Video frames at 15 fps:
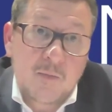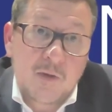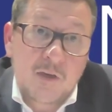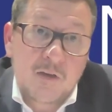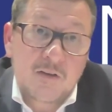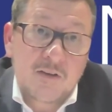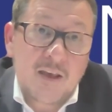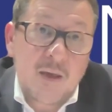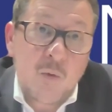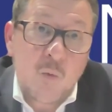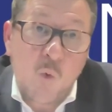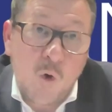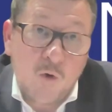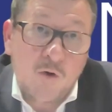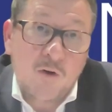because they
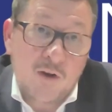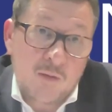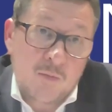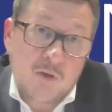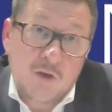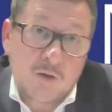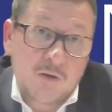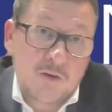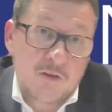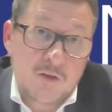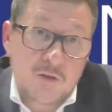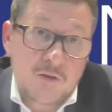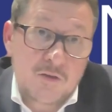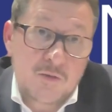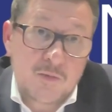want impecunious
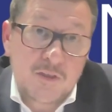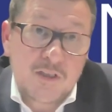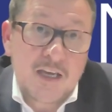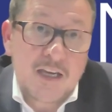customers.